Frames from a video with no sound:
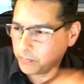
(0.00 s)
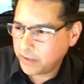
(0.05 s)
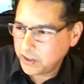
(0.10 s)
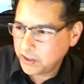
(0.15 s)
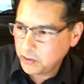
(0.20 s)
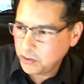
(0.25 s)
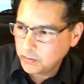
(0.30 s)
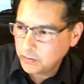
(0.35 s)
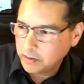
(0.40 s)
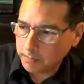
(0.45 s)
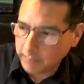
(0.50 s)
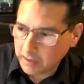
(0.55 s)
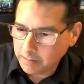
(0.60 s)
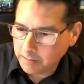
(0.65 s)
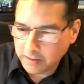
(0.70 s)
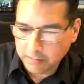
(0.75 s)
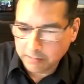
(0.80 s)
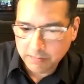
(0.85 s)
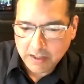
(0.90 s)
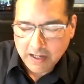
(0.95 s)
way you at
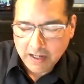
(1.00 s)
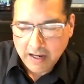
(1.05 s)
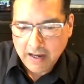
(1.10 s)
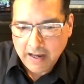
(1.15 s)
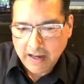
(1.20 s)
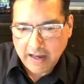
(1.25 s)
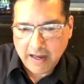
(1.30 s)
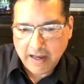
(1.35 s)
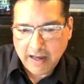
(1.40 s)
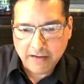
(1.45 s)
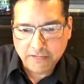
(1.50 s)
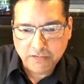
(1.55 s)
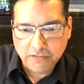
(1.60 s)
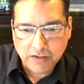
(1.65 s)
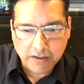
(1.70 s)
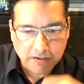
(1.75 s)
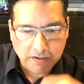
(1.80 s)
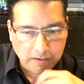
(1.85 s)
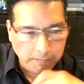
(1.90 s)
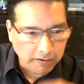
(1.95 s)
minimum have
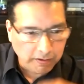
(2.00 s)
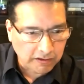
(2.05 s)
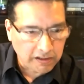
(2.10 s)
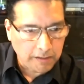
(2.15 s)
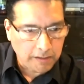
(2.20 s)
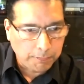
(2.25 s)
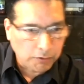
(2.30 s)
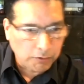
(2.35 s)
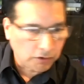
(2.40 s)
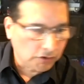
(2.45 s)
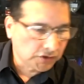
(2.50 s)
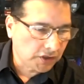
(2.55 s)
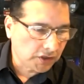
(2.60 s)
the ability to put those